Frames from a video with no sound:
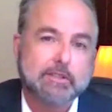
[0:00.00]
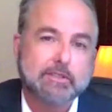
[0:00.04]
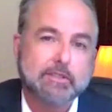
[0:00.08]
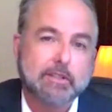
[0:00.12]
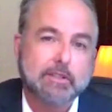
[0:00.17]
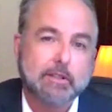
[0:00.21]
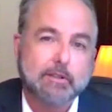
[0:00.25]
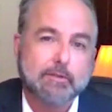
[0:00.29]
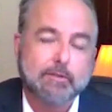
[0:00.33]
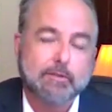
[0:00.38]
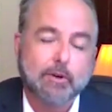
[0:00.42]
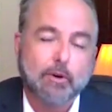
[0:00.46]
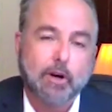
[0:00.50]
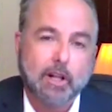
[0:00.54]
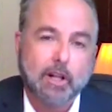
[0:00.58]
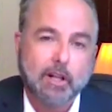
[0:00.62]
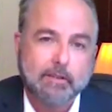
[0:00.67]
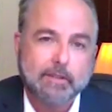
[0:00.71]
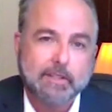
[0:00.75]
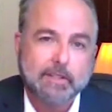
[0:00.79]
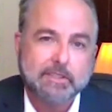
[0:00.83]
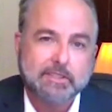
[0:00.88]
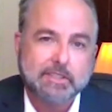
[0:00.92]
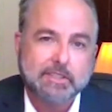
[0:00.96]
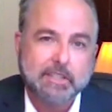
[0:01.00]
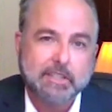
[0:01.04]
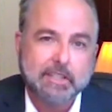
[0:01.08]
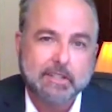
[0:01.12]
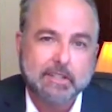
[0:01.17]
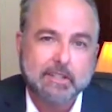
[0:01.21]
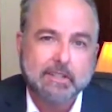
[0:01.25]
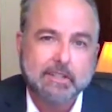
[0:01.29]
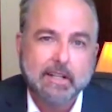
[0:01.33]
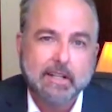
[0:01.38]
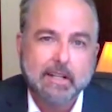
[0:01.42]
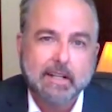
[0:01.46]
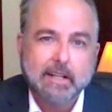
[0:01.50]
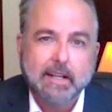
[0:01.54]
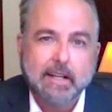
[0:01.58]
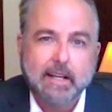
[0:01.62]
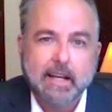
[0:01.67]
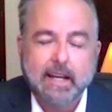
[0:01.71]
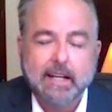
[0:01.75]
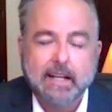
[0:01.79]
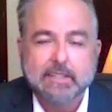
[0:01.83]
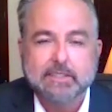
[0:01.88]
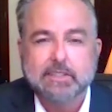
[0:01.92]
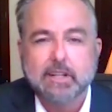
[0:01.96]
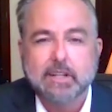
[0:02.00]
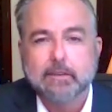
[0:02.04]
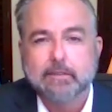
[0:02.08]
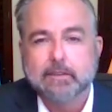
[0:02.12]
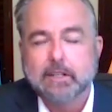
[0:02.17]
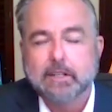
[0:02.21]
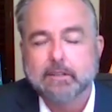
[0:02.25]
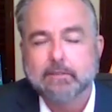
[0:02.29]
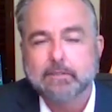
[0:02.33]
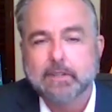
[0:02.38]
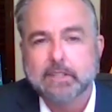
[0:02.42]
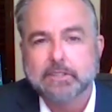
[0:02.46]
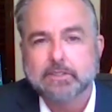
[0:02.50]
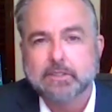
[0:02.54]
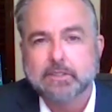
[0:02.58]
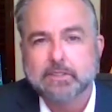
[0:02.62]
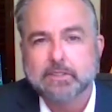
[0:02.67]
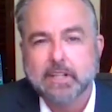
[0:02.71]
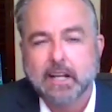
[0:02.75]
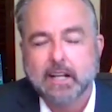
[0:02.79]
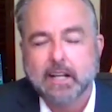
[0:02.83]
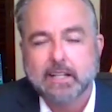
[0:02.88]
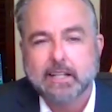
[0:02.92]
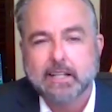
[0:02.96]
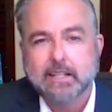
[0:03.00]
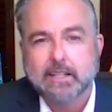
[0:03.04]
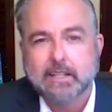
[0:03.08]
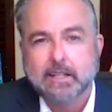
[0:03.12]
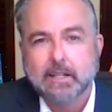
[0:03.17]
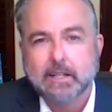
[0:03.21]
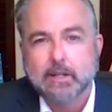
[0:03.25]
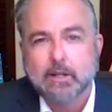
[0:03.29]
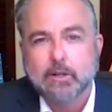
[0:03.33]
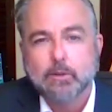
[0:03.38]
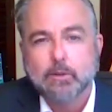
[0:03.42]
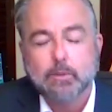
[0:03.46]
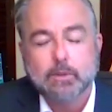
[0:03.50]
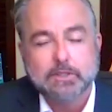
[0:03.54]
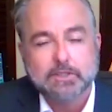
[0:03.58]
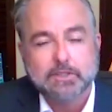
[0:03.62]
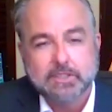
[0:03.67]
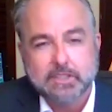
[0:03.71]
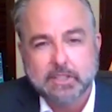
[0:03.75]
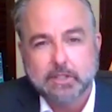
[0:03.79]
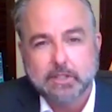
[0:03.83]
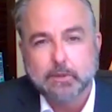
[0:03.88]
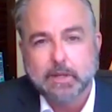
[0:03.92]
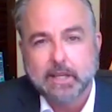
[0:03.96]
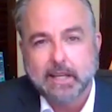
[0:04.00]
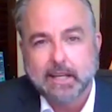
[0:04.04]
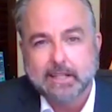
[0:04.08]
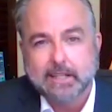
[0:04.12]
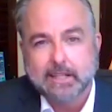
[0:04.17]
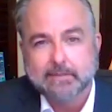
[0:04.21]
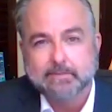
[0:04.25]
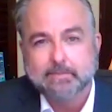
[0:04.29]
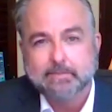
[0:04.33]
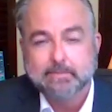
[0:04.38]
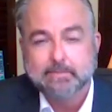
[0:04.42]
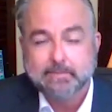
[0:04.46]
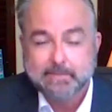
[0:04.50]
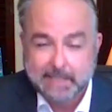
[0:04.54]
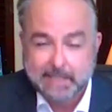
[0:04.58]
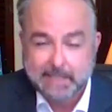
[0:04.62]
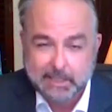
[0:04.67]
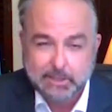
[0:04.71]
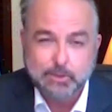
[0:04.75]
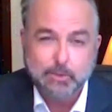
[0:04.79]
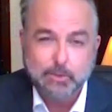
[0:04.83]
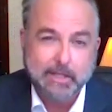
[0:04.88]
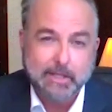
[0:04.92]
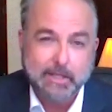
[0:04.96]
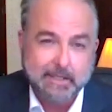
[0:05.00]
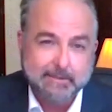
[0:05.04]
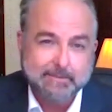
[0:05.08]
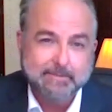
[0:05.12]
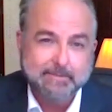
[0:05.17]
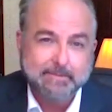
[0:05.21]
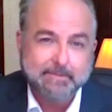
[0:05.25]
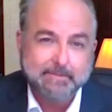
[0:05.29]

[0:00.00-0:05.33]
So for all of us here at Sovereign Investor Daily, we'll see you again next week.